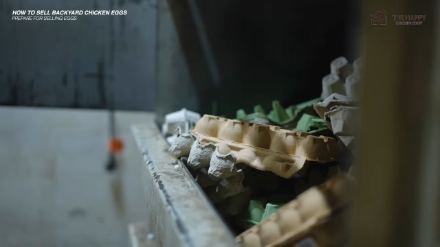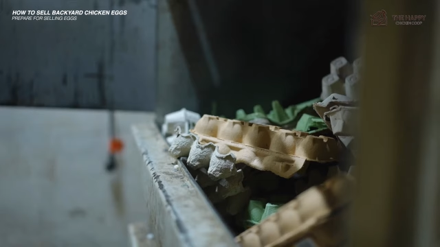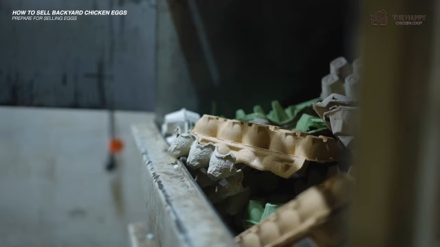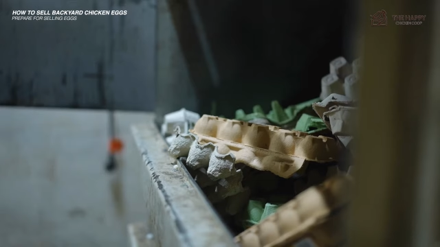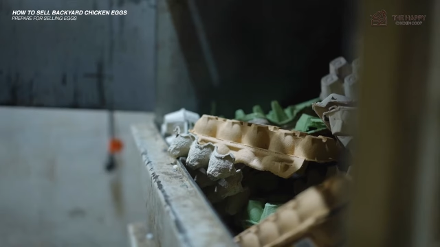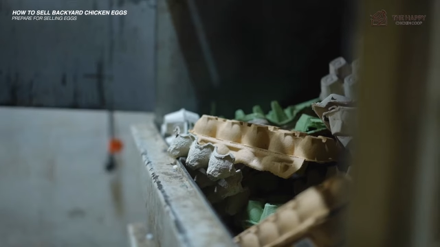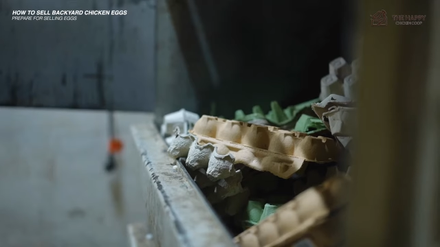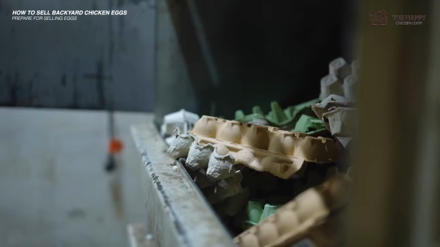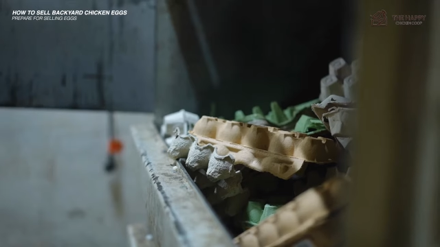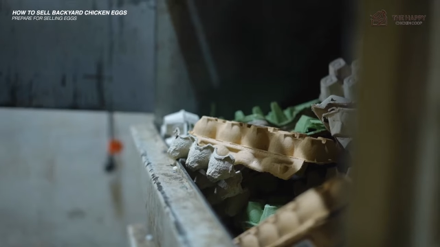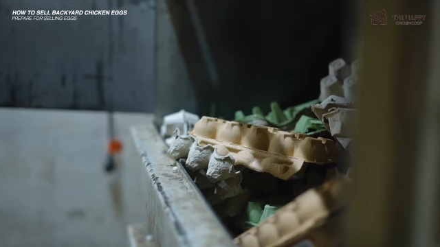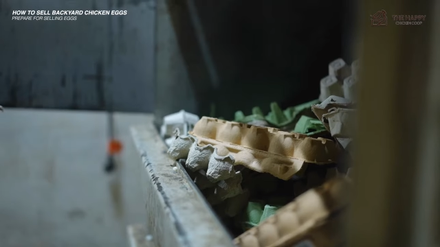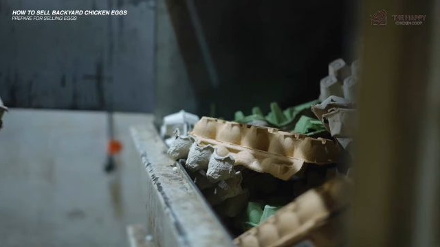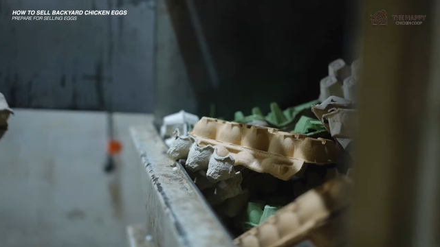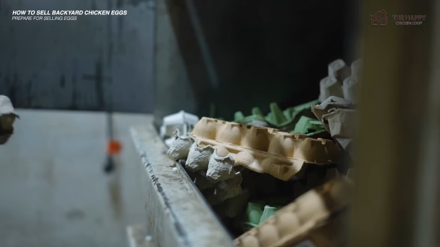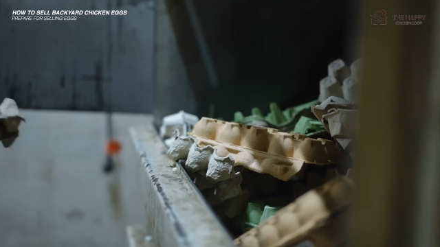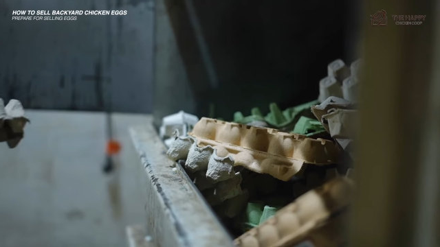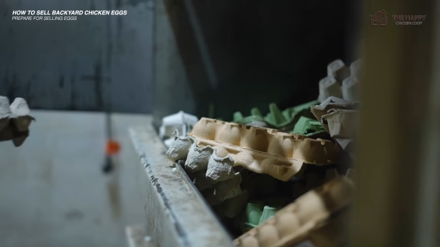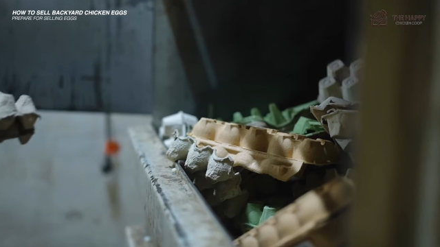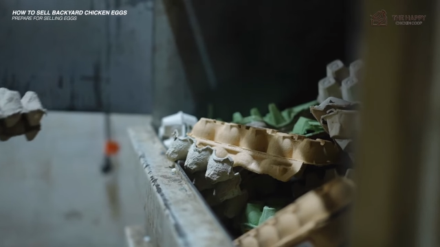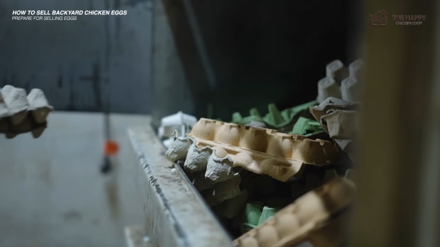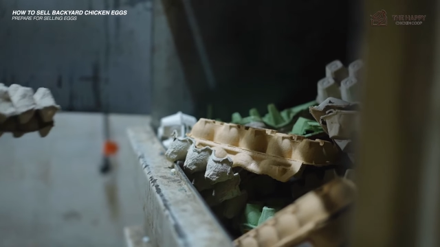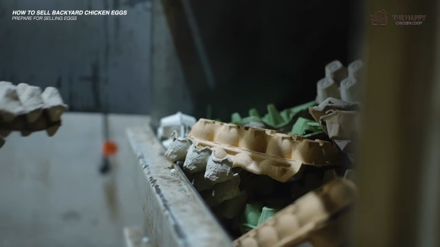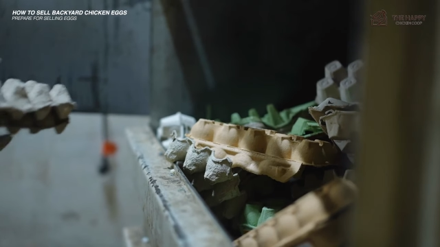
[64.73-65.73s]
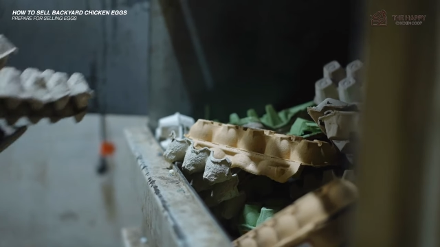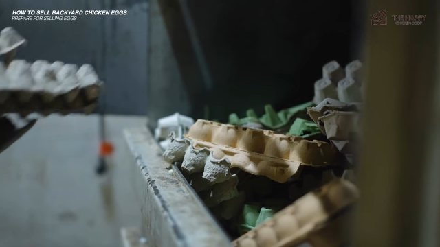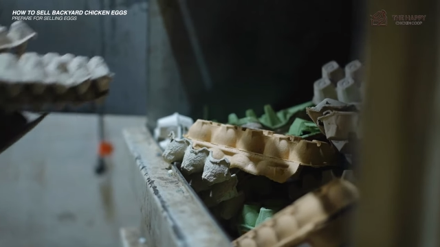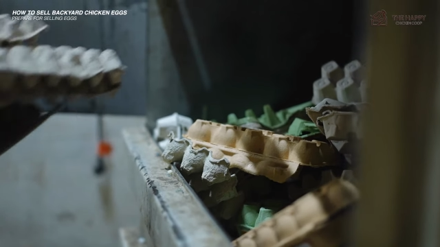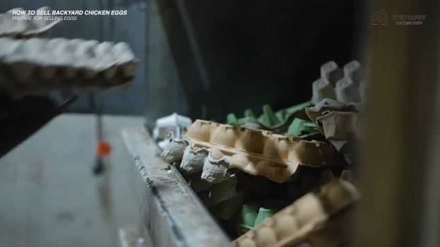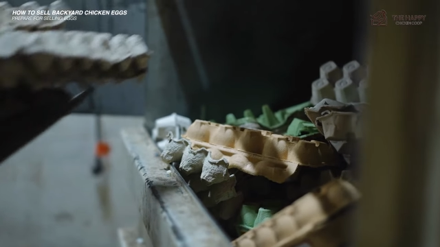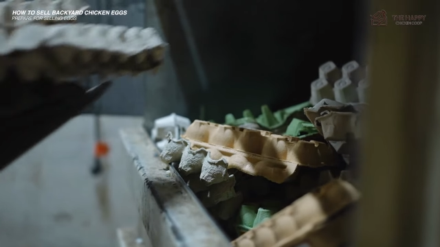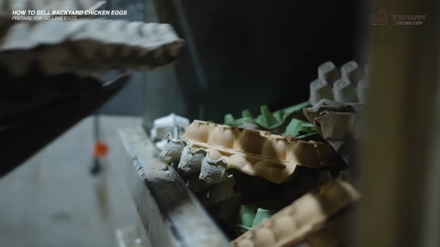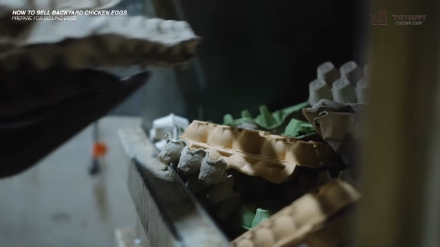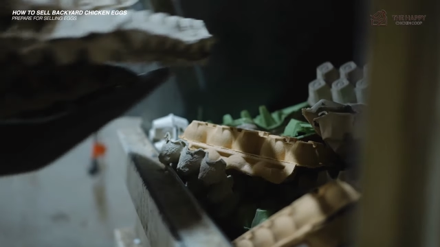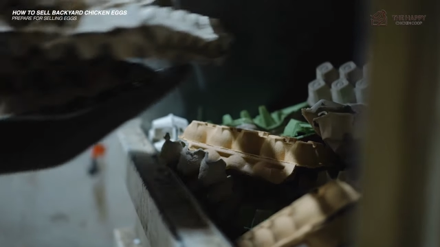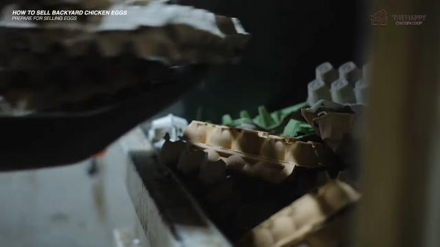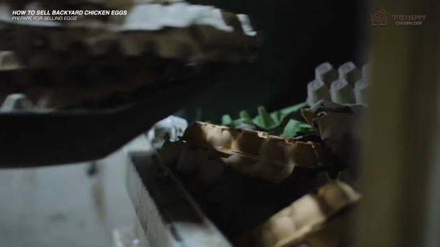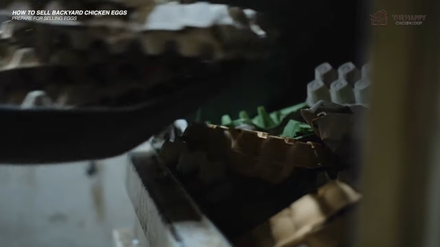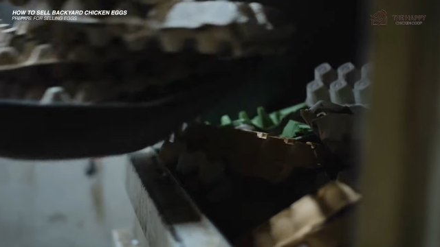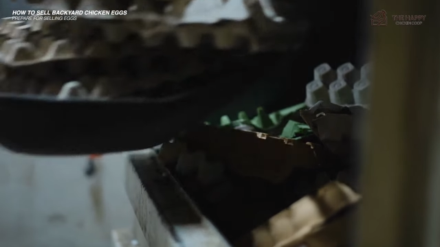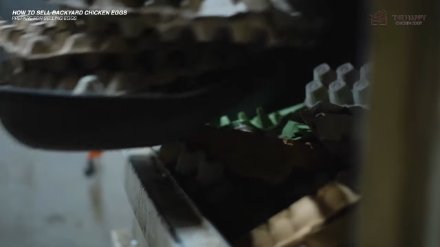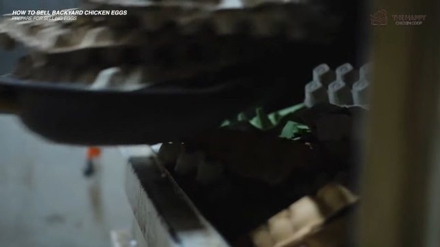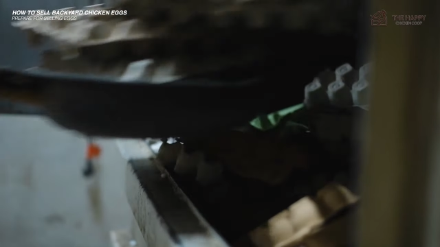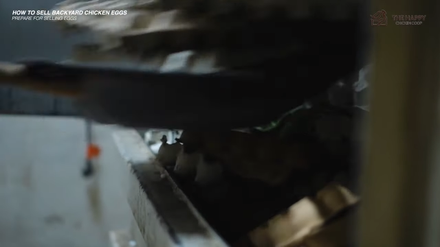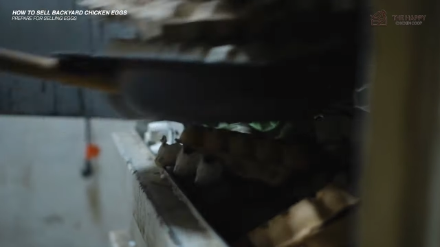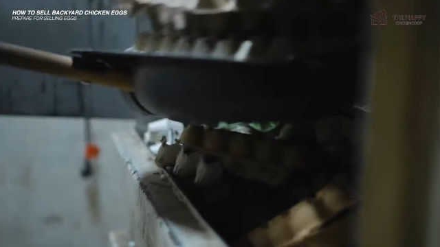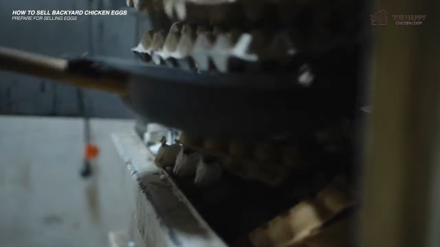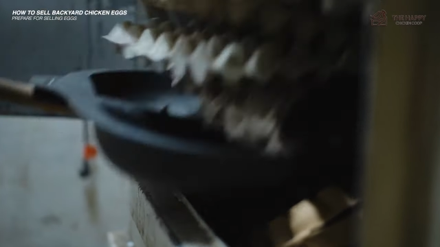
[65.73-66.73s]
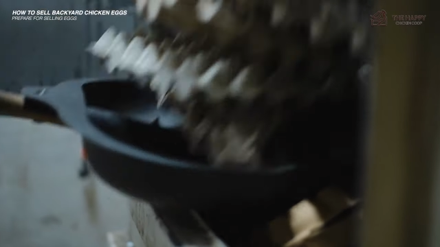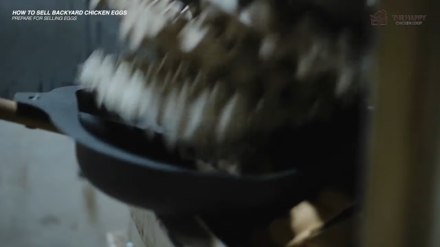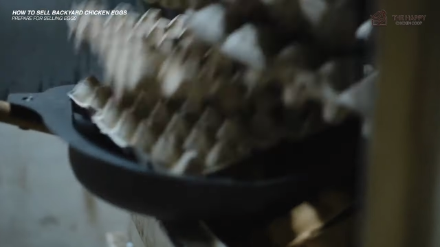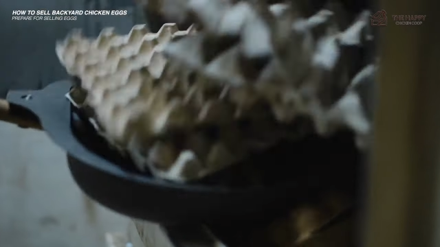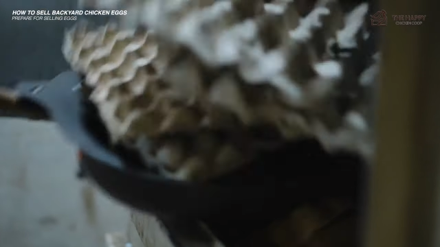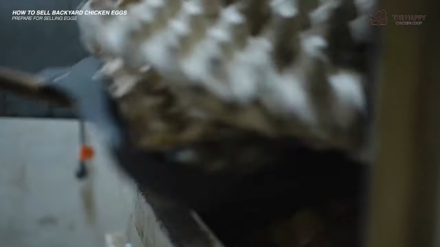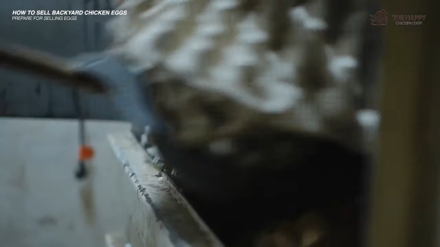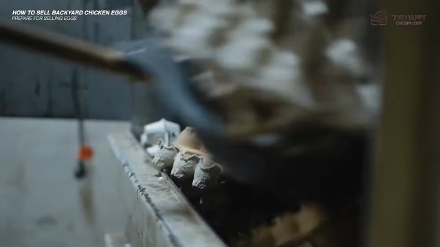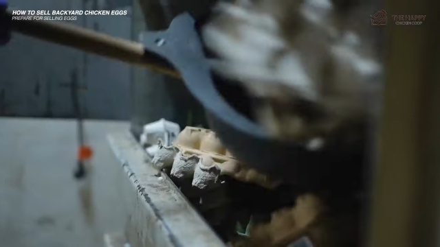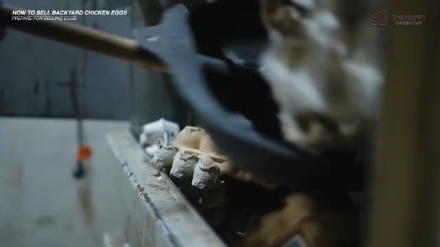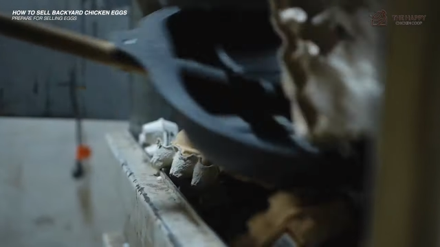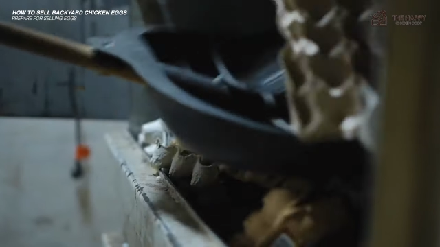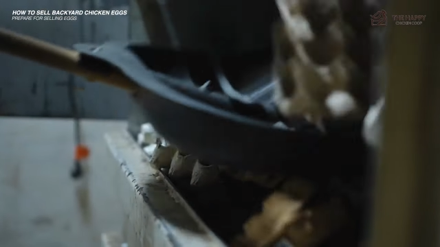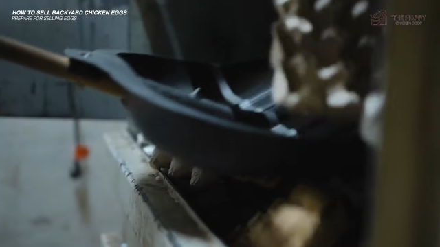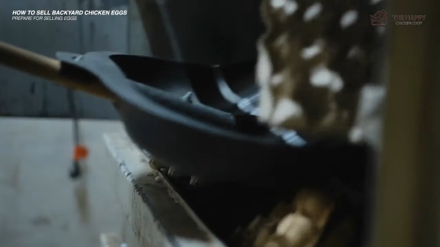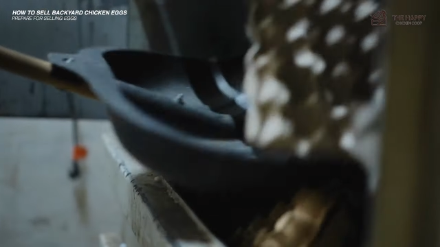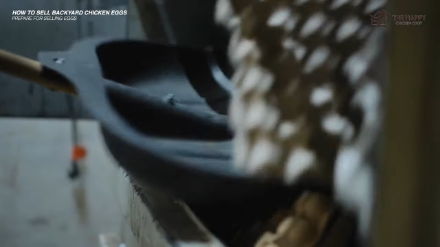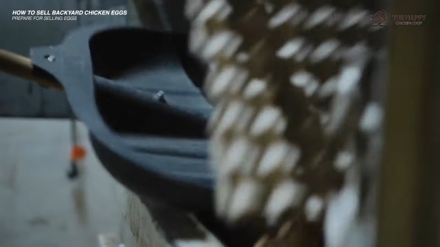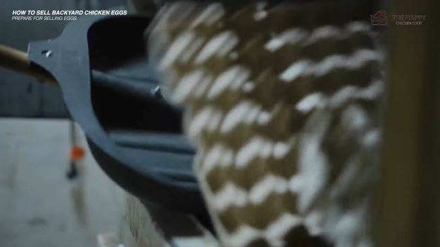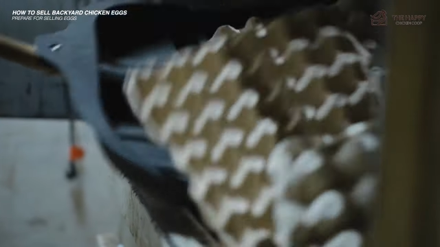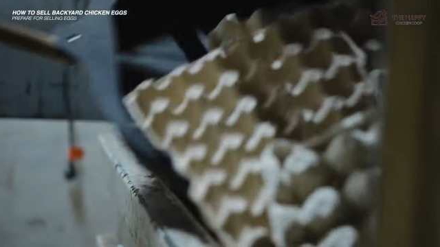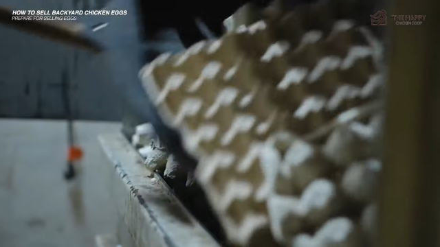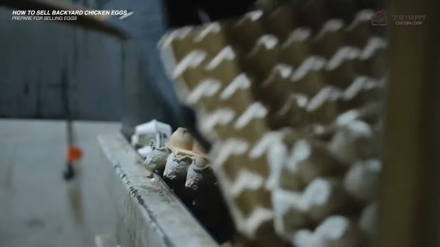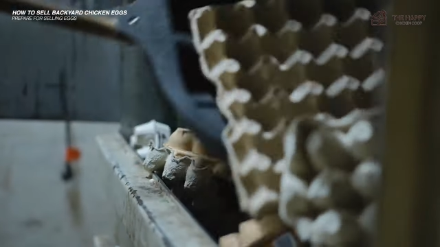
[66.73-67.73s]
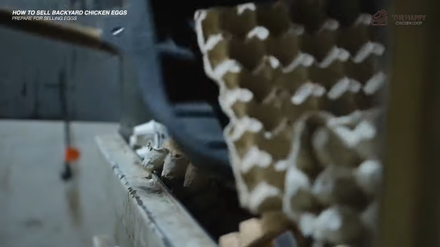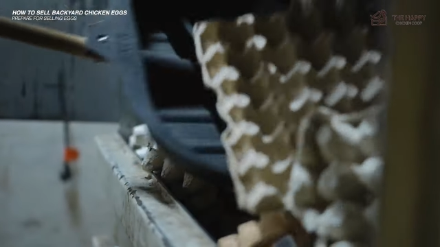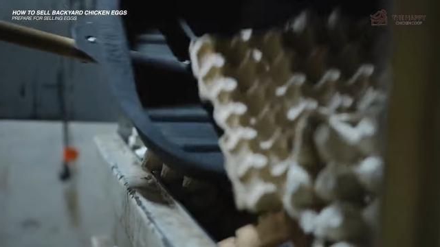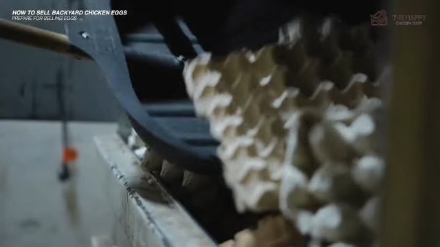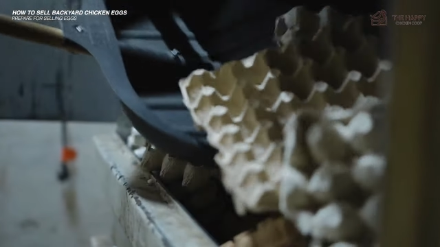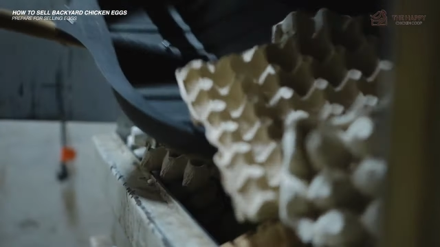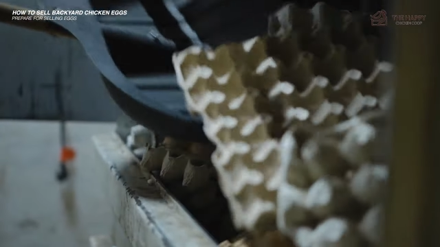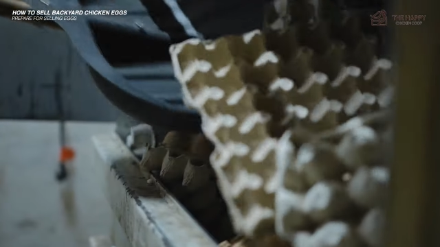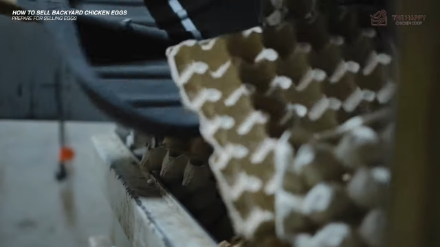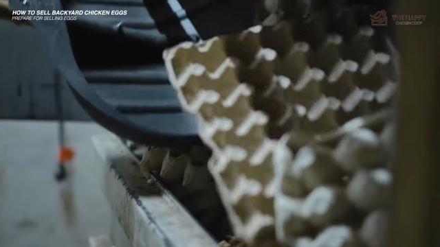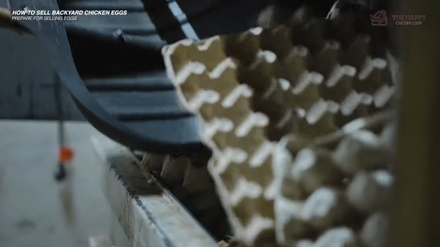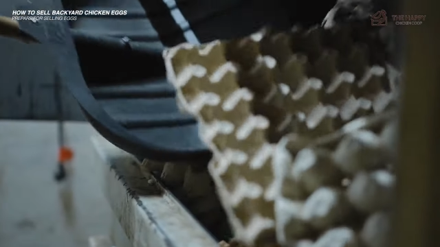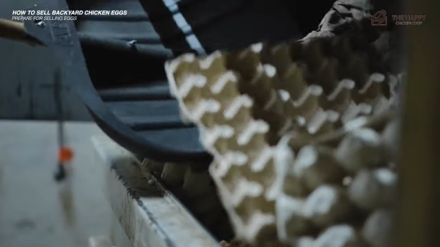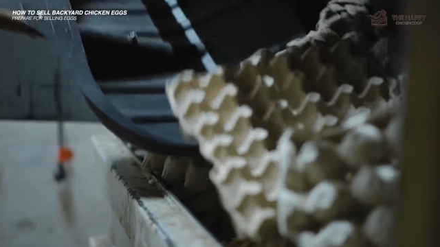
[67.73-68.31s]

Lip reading: Nobody's mouth can be seen.